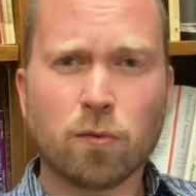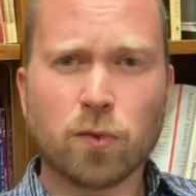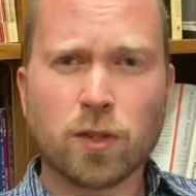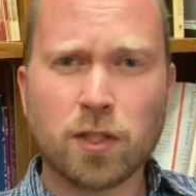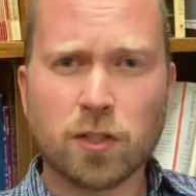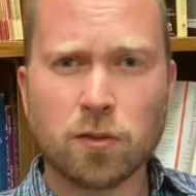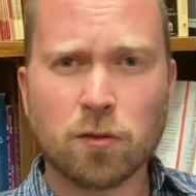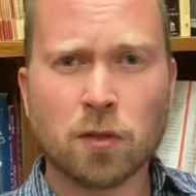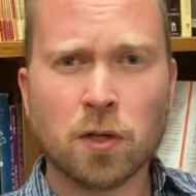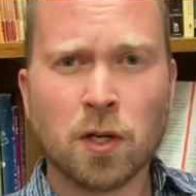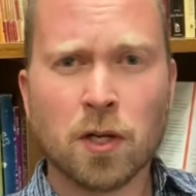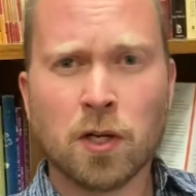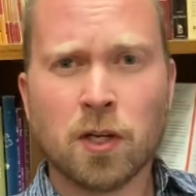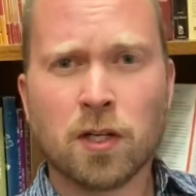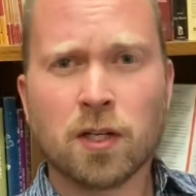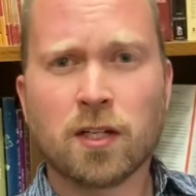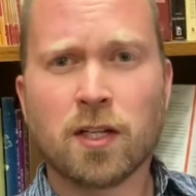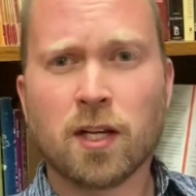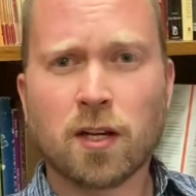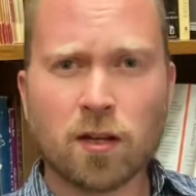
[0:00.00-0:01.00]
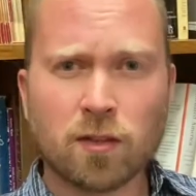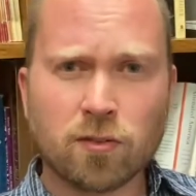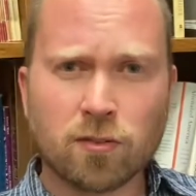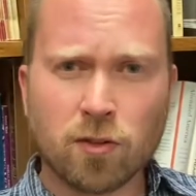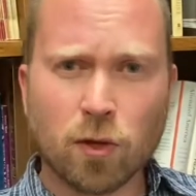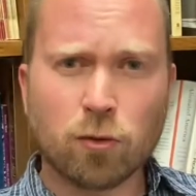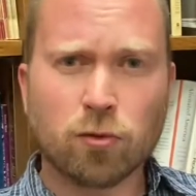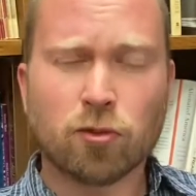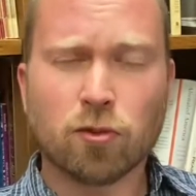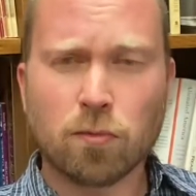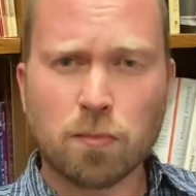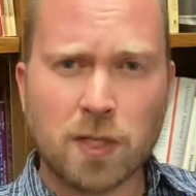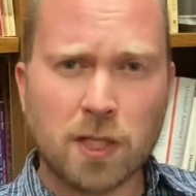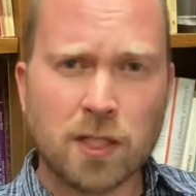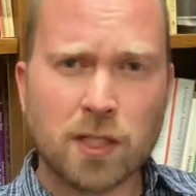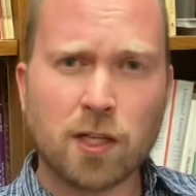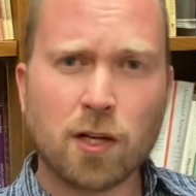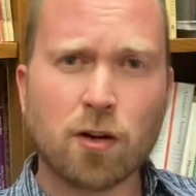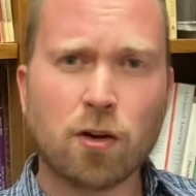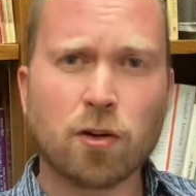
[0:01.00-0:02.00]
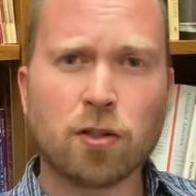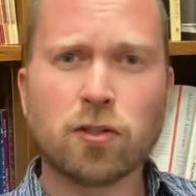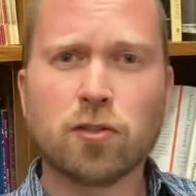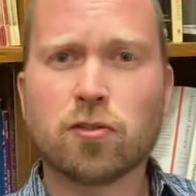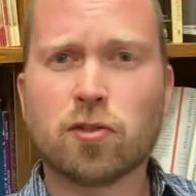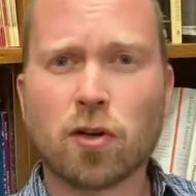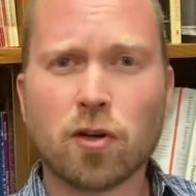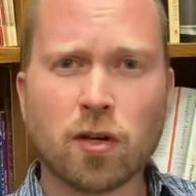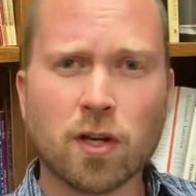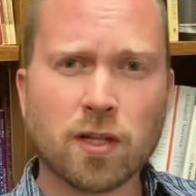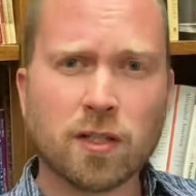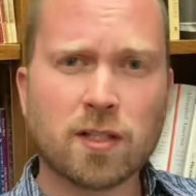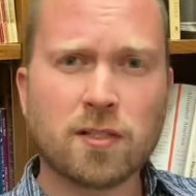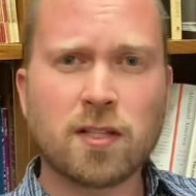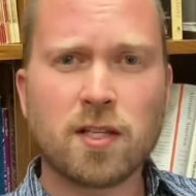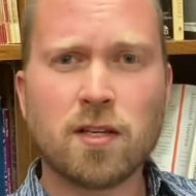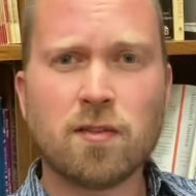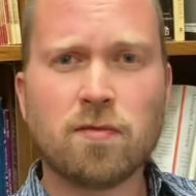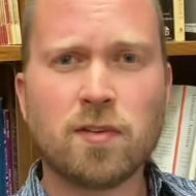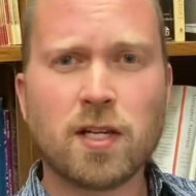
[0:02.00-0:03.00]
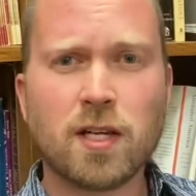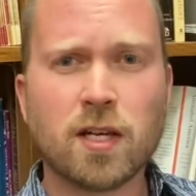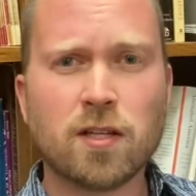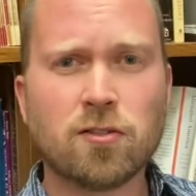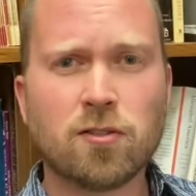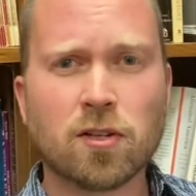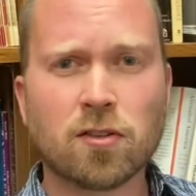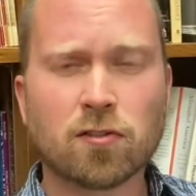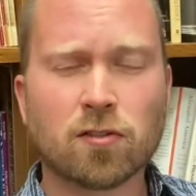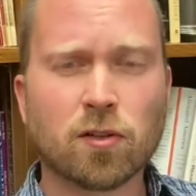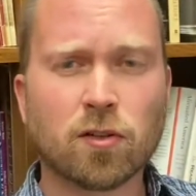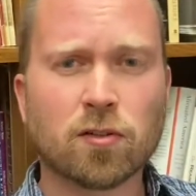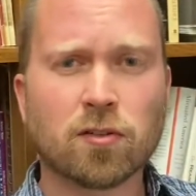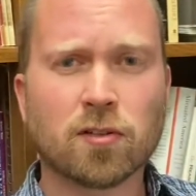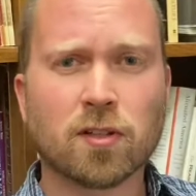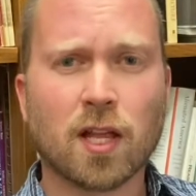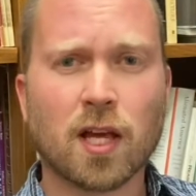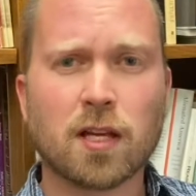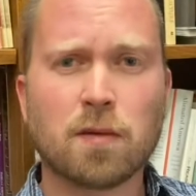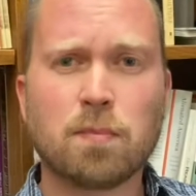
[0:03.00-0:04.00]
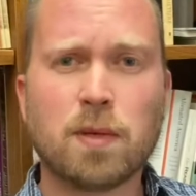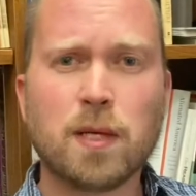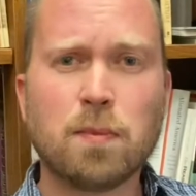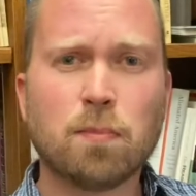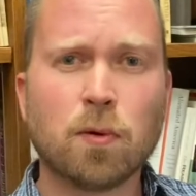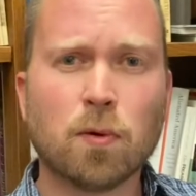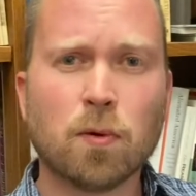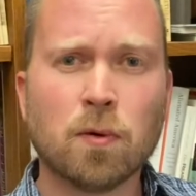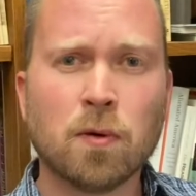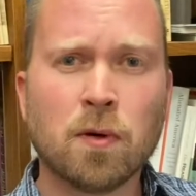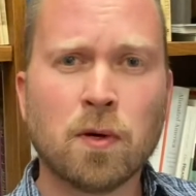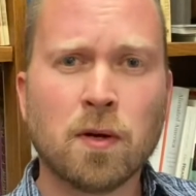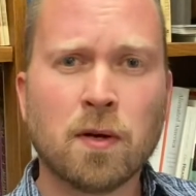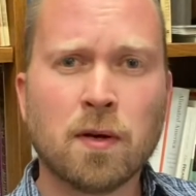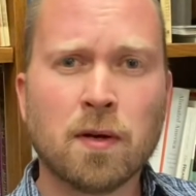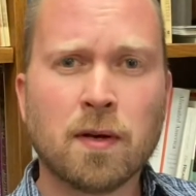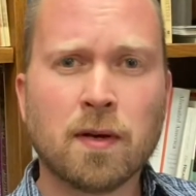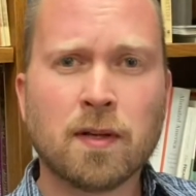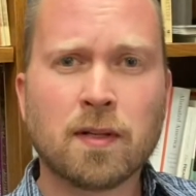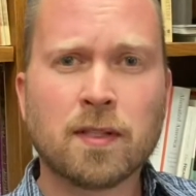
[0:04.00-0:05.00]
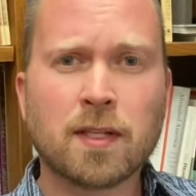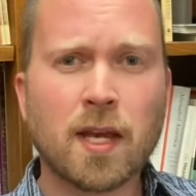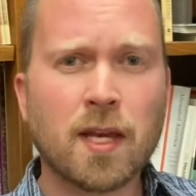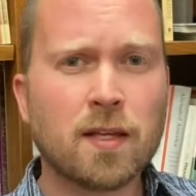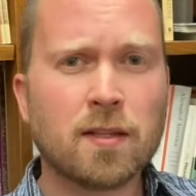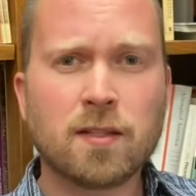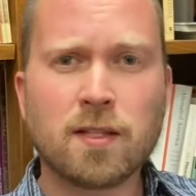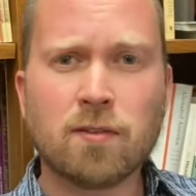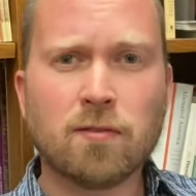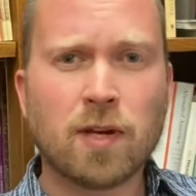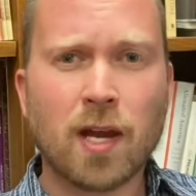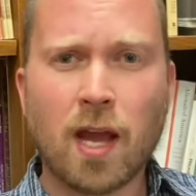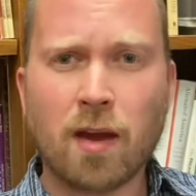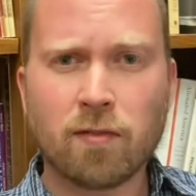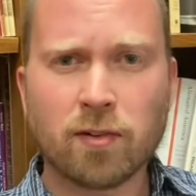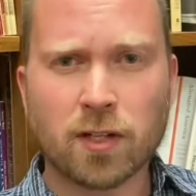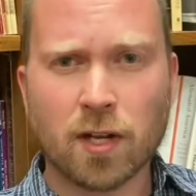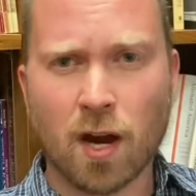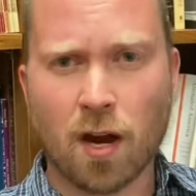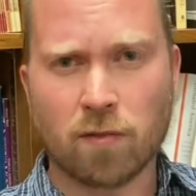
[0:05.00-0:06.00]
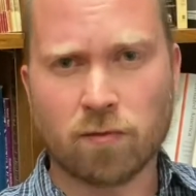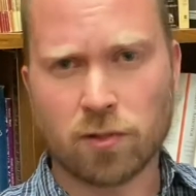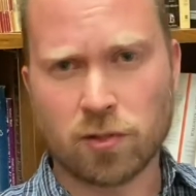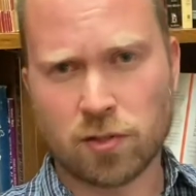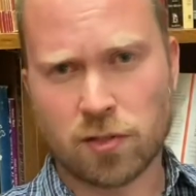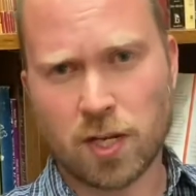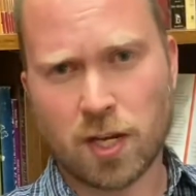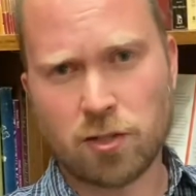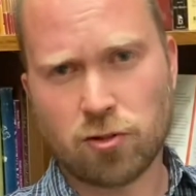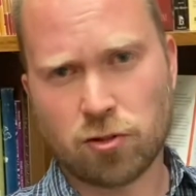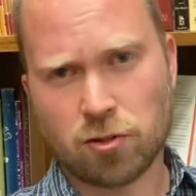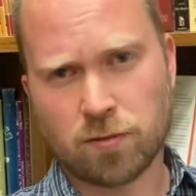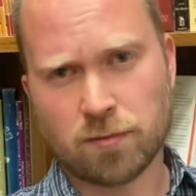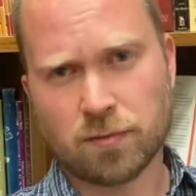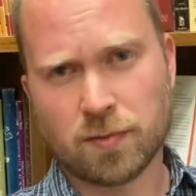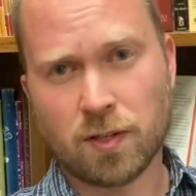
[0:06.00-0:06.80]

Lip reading: When you get on social media or you turn on the TV, it just looks like people can't even have a conversation.